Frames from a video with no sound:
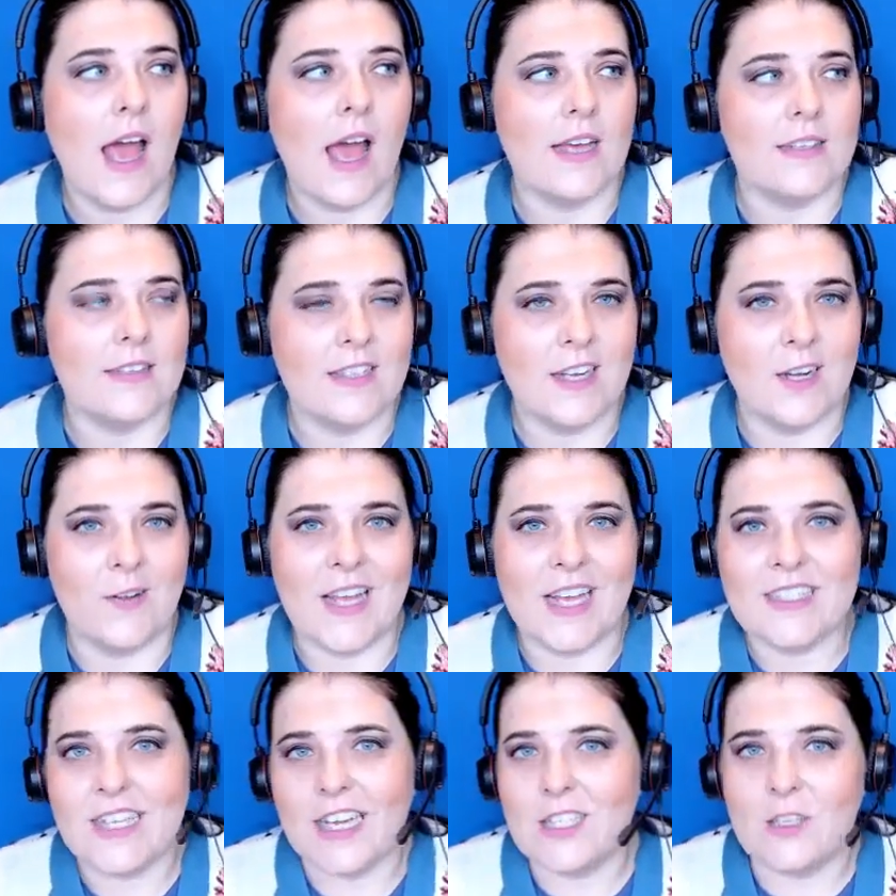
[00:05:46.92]
and you know
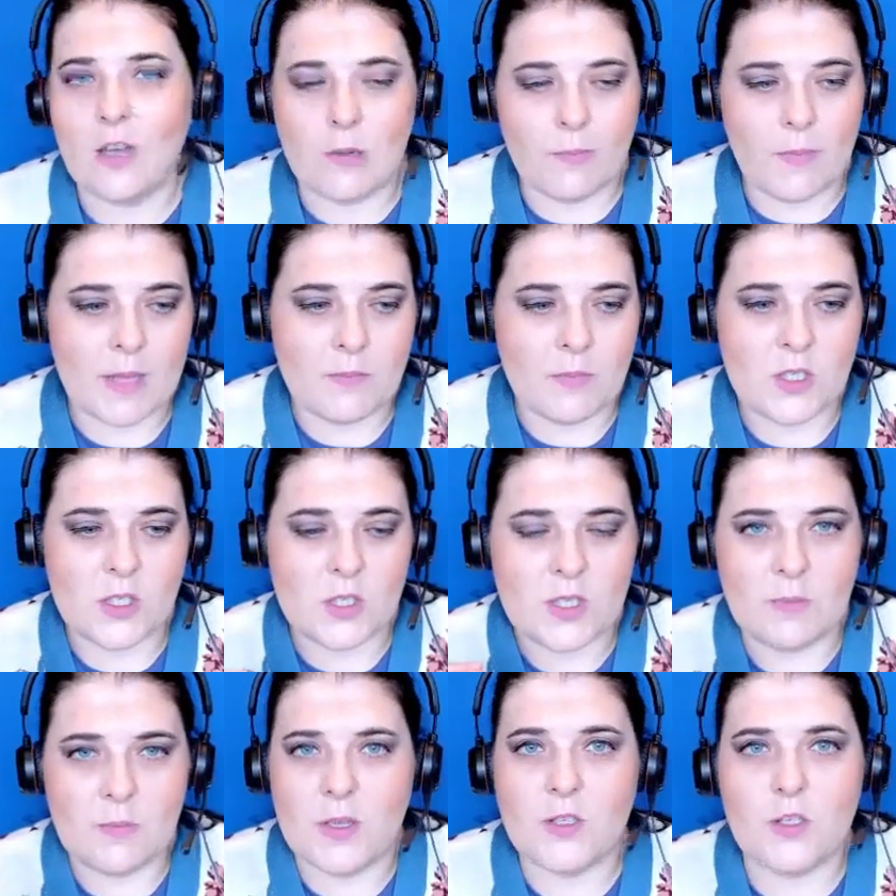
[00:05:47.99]
like tiktok might be just
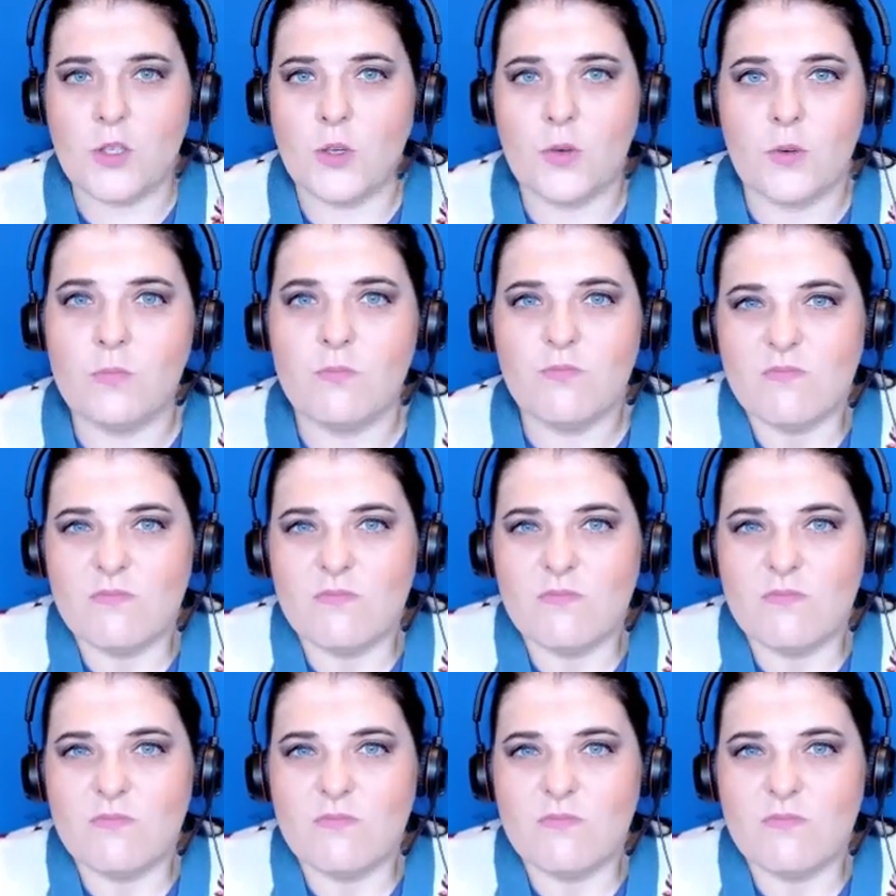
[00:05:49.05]
a bit too